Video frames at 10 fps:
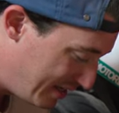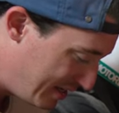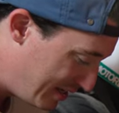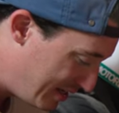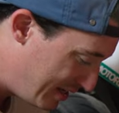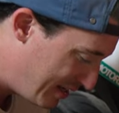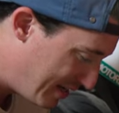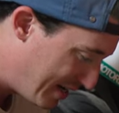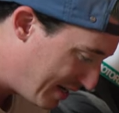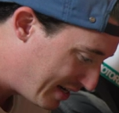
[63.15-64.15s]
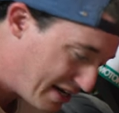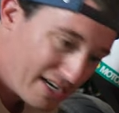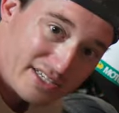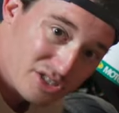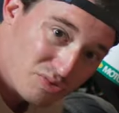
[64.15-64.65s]
yeah,
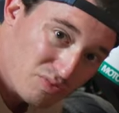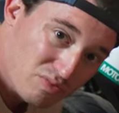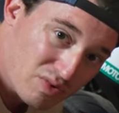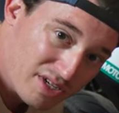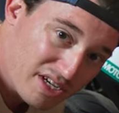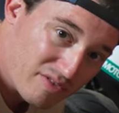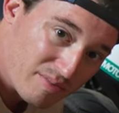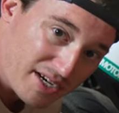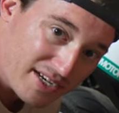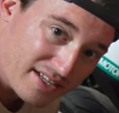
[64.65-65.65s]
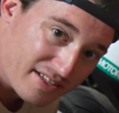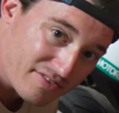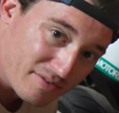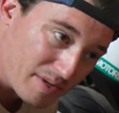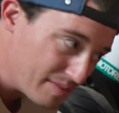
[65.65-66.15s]
I just would never buy anything
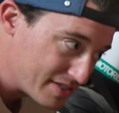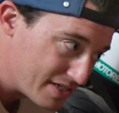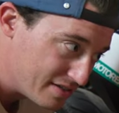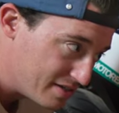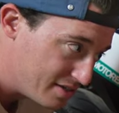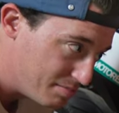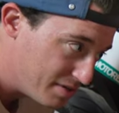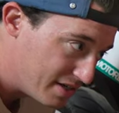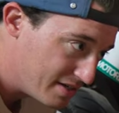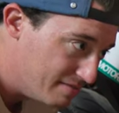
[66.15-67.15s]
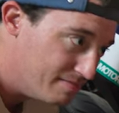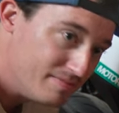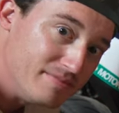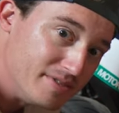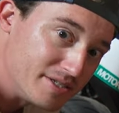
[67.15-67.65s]
from Amazon to put on
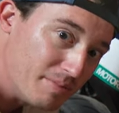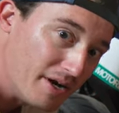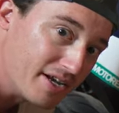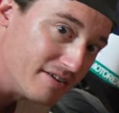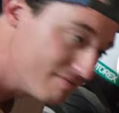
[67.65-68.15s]
this bike.